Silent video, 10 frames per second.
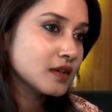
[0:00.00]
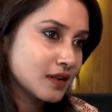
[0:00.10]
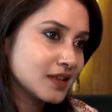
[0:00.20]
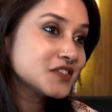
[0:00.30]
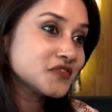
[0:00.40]

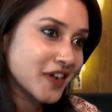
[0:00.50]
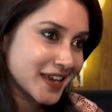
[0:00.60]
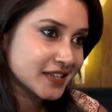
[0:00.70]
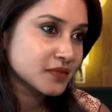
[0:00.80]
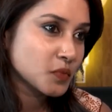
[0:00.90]
let's
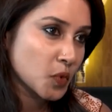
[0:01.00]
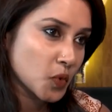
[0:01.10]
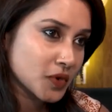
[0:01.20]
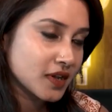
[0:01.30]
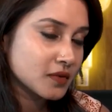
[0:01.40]
fight
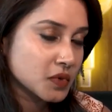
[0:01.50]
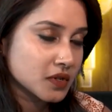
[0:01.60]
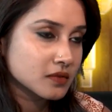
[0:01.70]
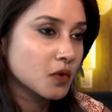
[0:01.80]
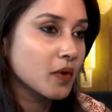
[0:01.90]
more and
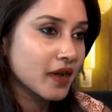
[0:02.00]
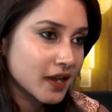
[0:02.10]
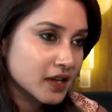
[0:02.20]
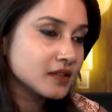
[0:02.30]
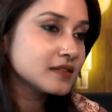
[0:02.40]
we'll go
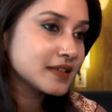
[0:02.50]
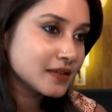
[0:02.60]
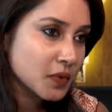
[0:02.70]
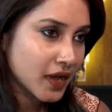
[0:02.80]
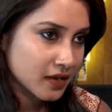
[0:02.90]
ahead and see
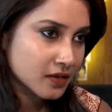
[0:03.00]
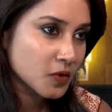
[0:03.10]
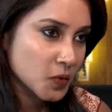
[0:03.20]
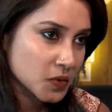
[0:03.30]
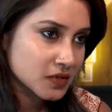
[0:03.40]
where it
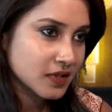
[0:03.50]
goes.